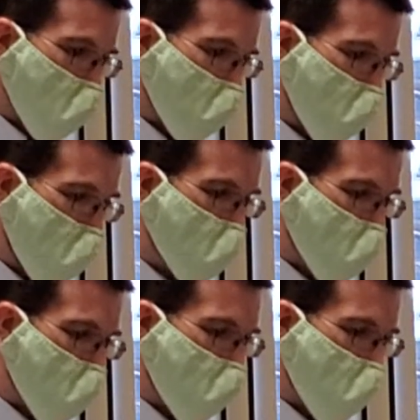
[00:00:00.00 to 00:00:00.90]

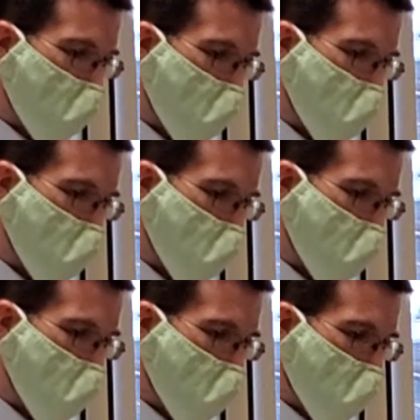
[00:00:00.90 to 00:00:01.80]
Jesus is
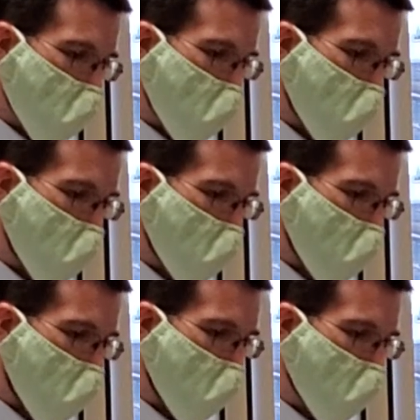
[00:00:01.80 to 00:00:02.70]
mentioned more
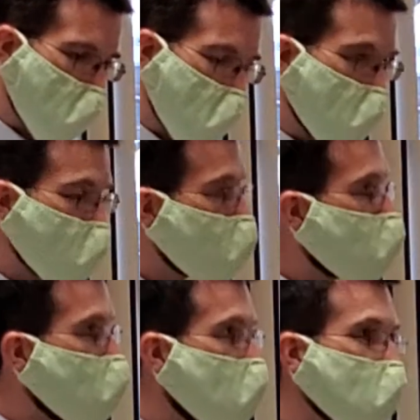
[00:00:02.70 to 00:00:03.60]
often in the
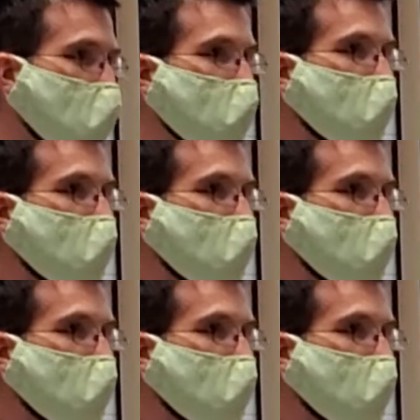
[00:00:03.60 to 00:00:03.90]
Quran than